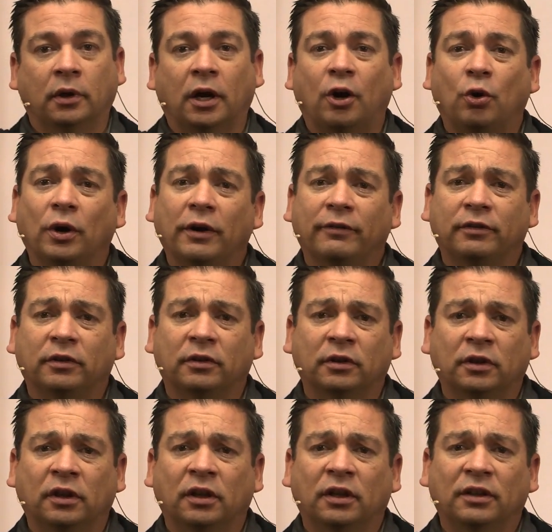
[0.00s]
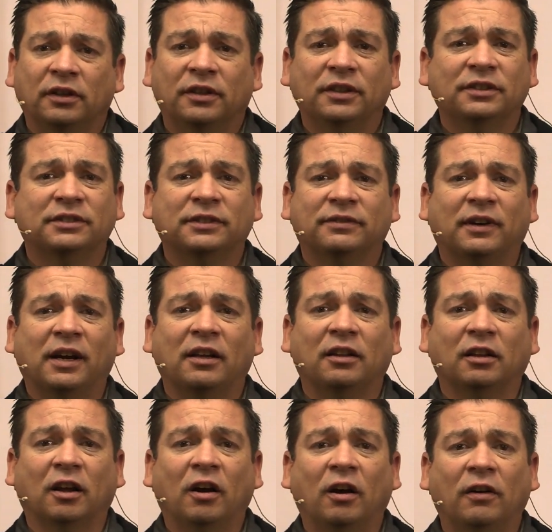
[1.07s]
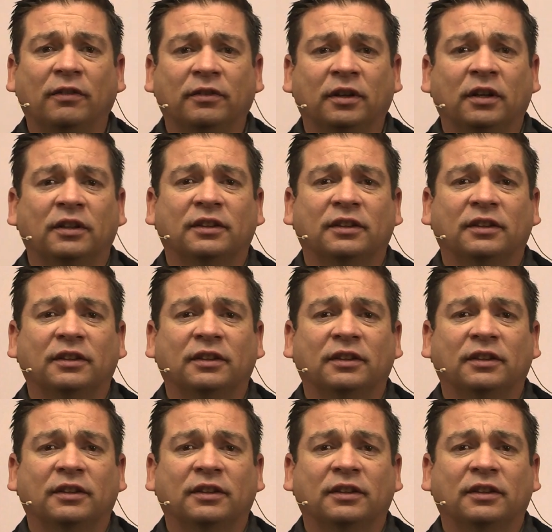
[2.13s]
However, this divine love